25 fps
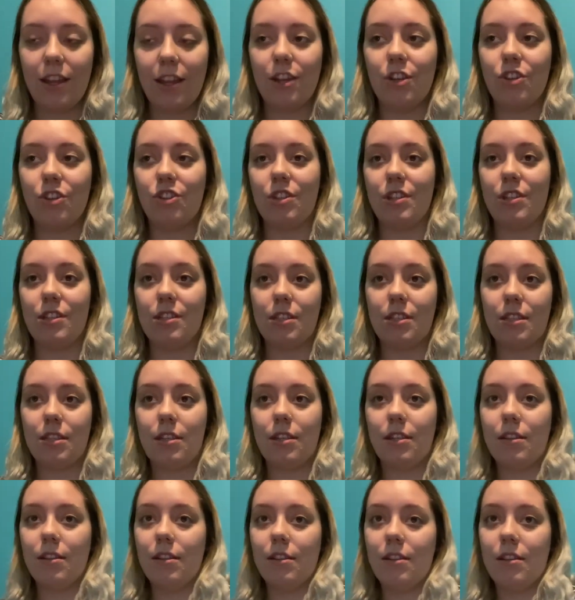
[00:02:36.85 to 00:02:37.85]
she's
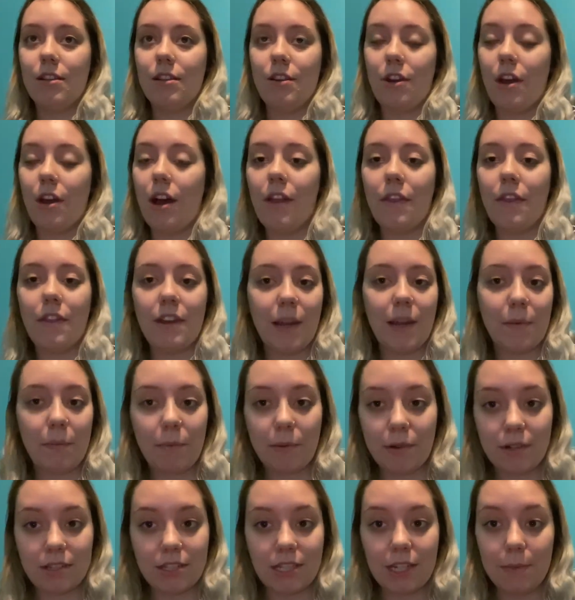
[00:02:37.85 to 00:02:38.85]
not the type of
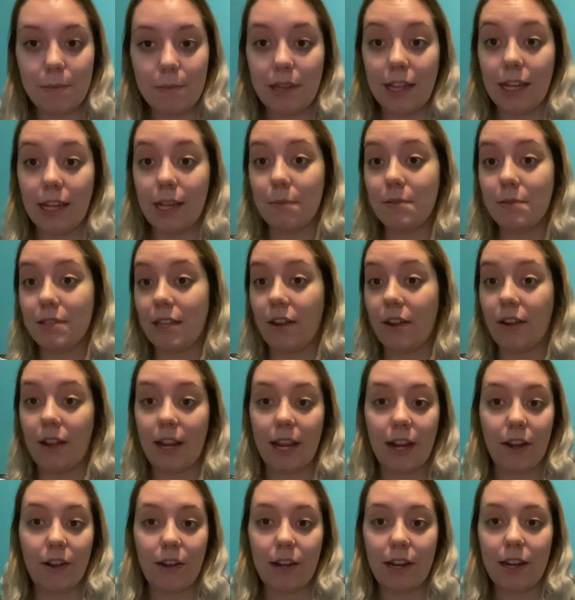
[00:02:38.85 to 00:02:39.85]
person to be like upset or
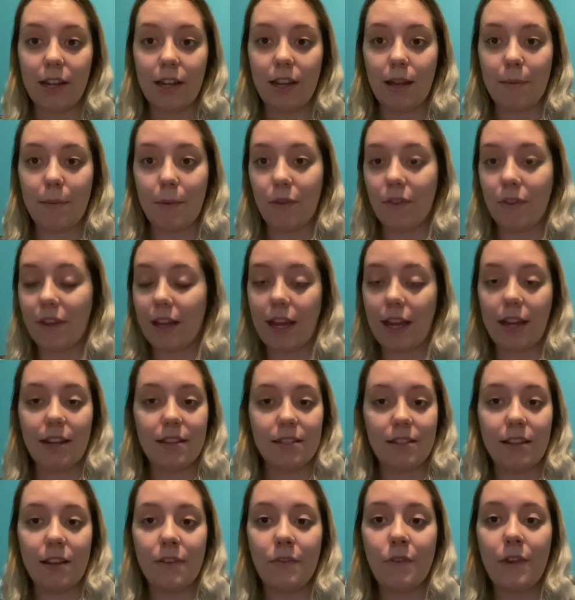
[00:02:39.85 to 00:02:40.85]
angry about that kind of
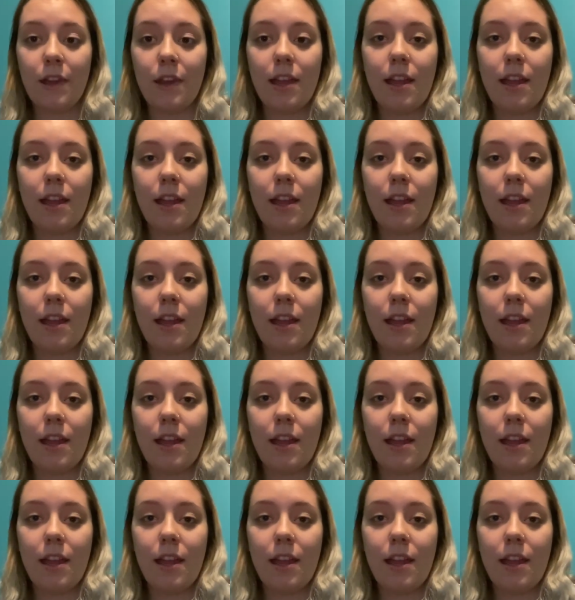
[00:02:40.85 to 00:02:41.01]
stuff,